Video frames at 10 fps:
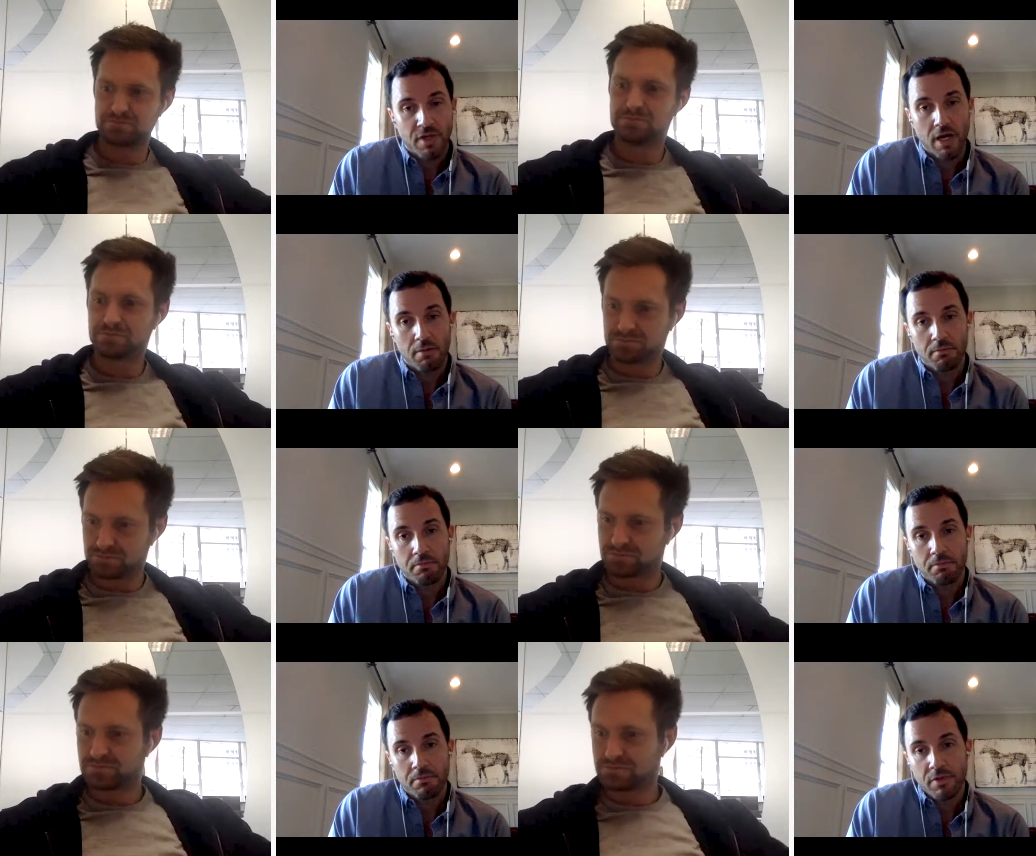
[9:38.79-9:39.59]
Speaker 1: Um,
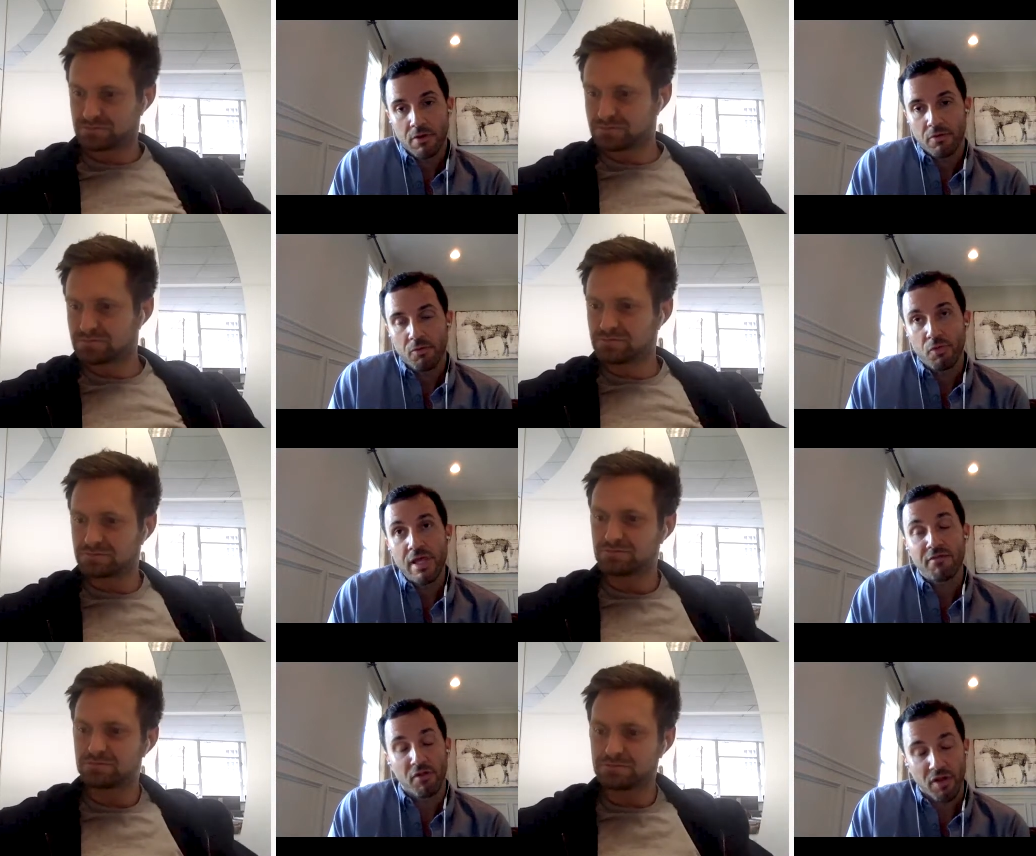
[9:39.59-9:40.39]
you know we
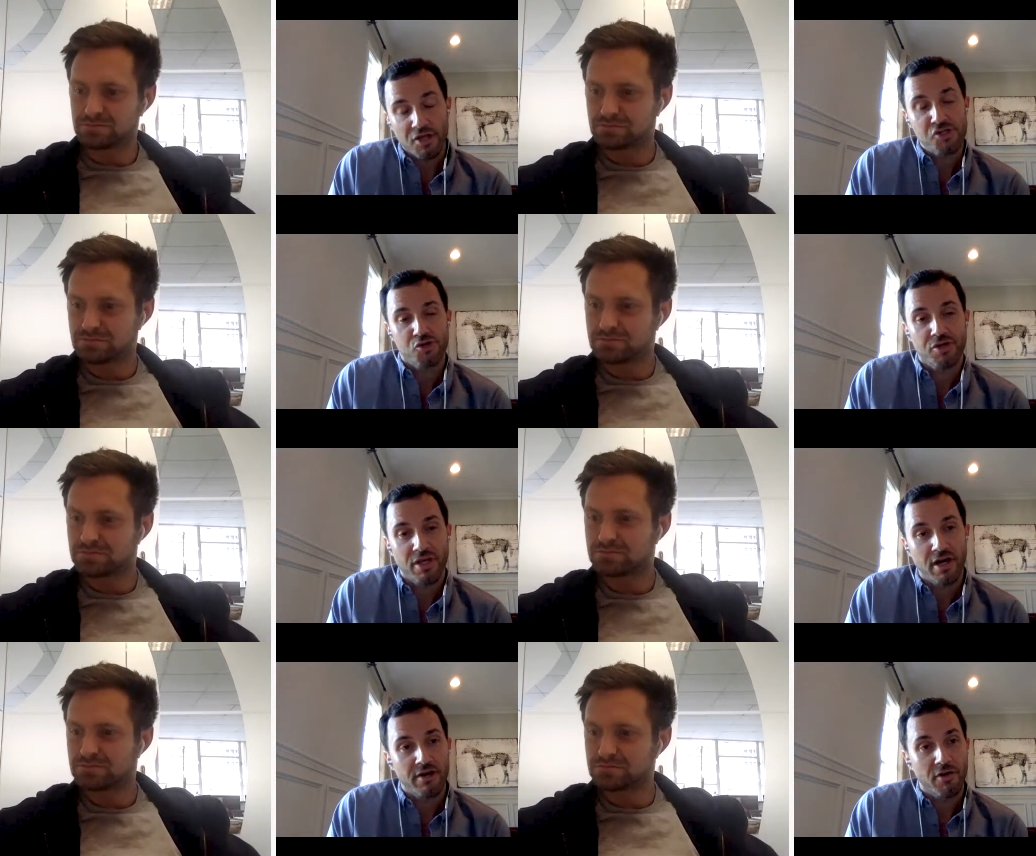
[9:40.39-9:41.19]
have the luxury
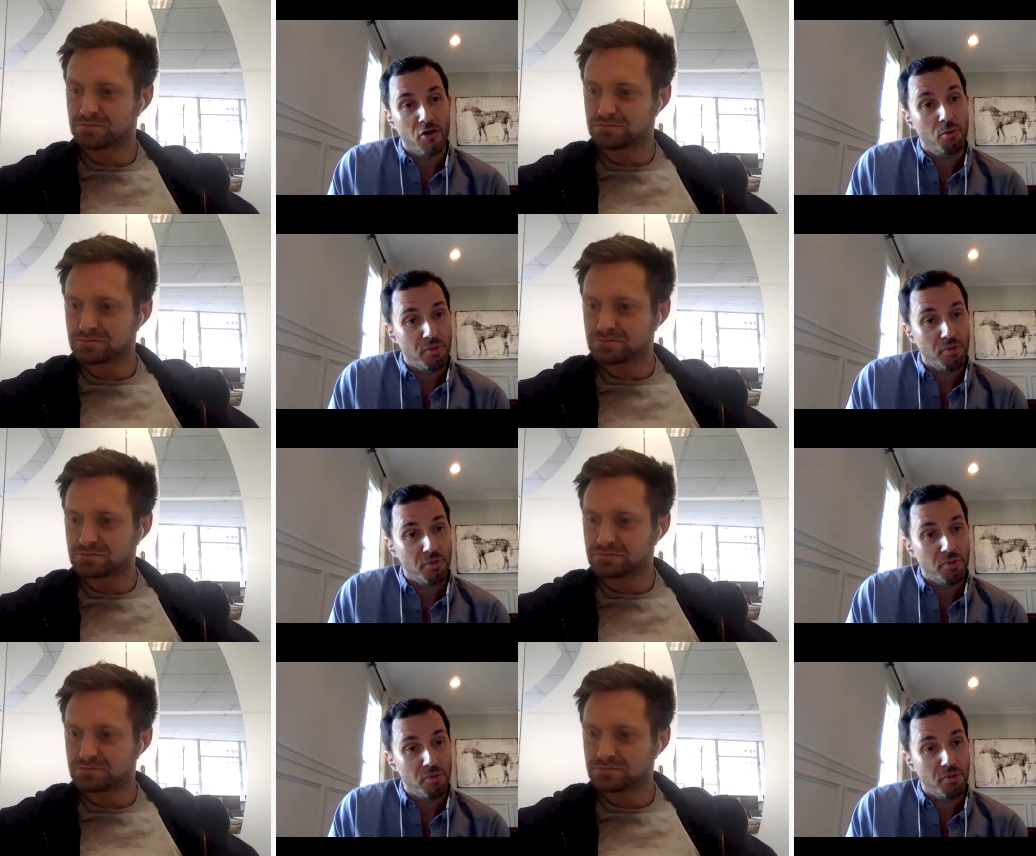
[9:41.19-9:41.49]
of our own